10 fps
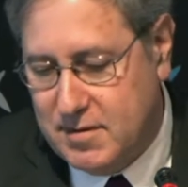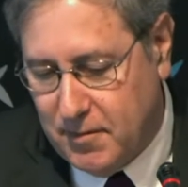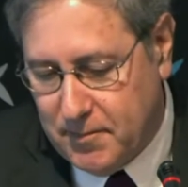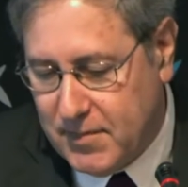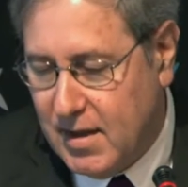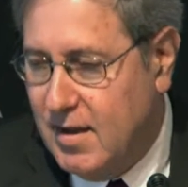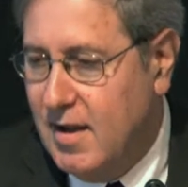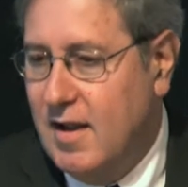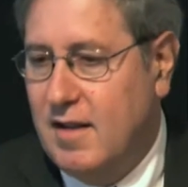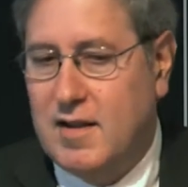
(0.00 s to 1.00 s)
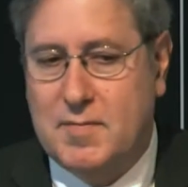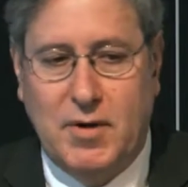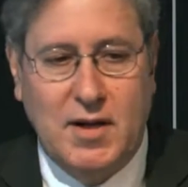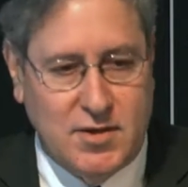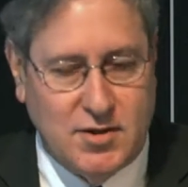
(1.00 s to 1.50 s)
So the
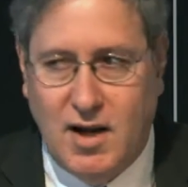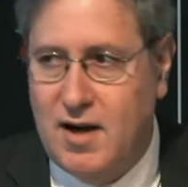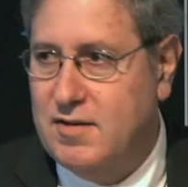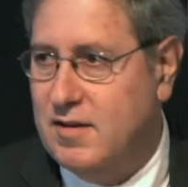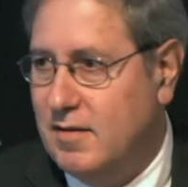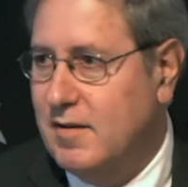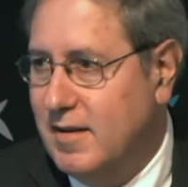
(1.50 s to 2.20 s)
experience is large and